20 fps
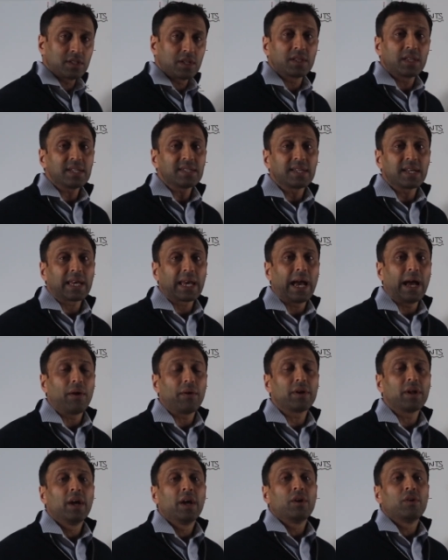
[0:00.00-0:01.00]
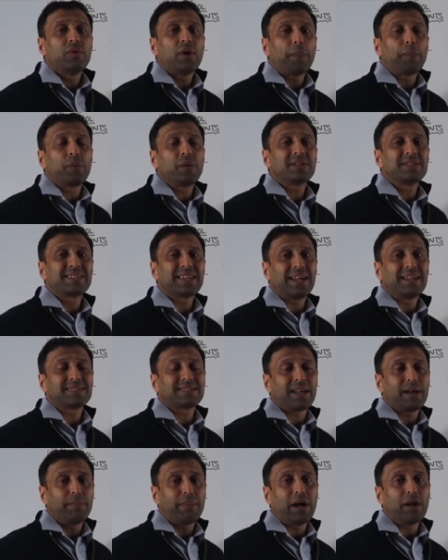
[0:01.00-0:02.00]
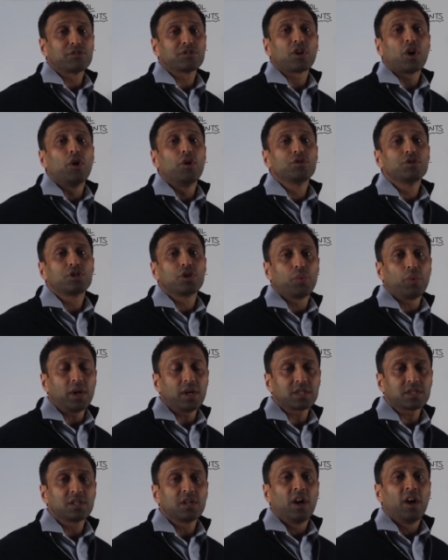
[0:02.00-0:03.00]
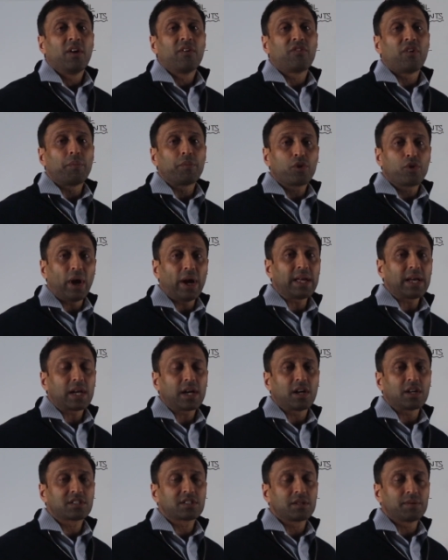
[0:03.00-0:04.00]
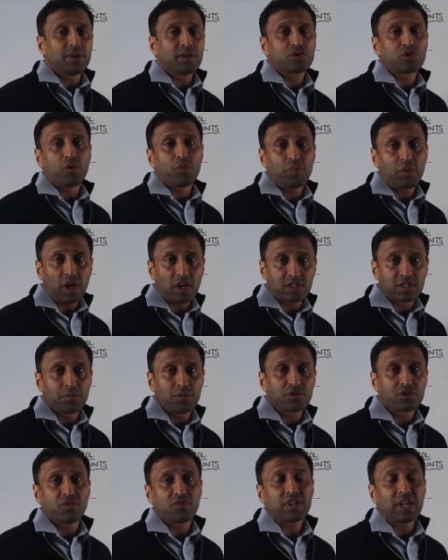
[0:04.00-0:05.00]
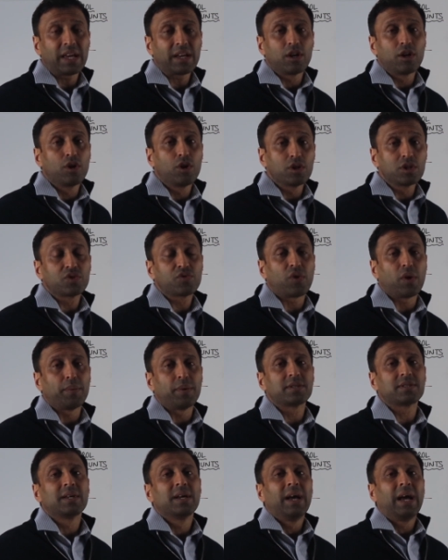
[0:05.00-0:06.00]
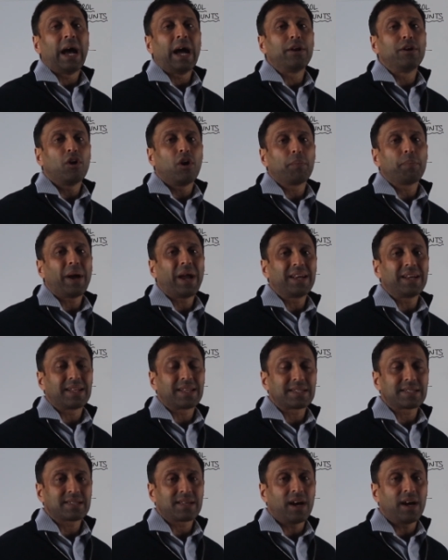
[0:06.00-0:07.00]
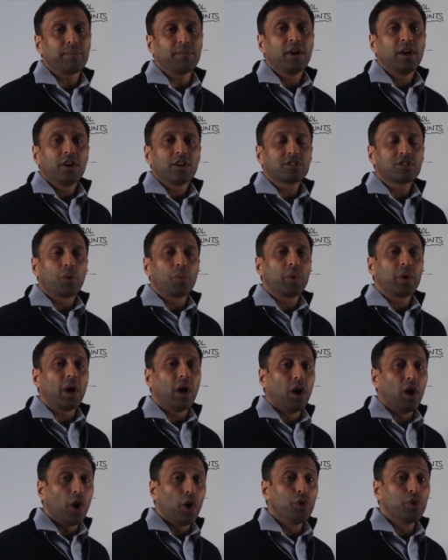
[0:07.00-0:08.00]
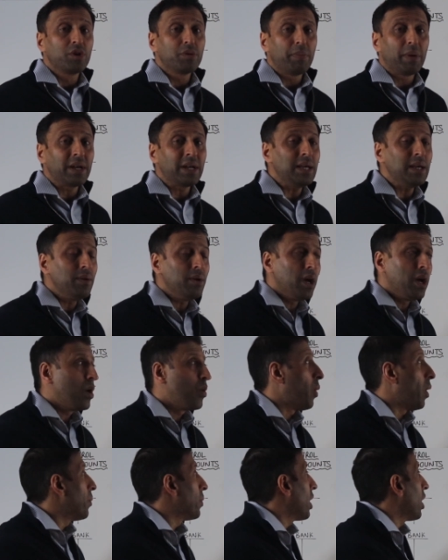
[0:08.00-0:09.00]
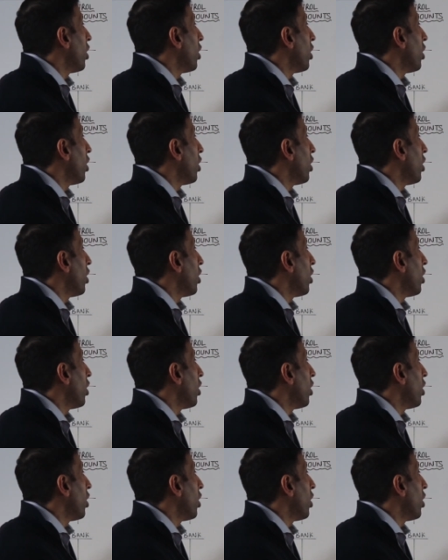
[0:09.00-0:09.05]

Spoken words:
So this account represents amounts owed to us from credit customers or customers who've taken goods from us and not paid at the time. So we are owed money. When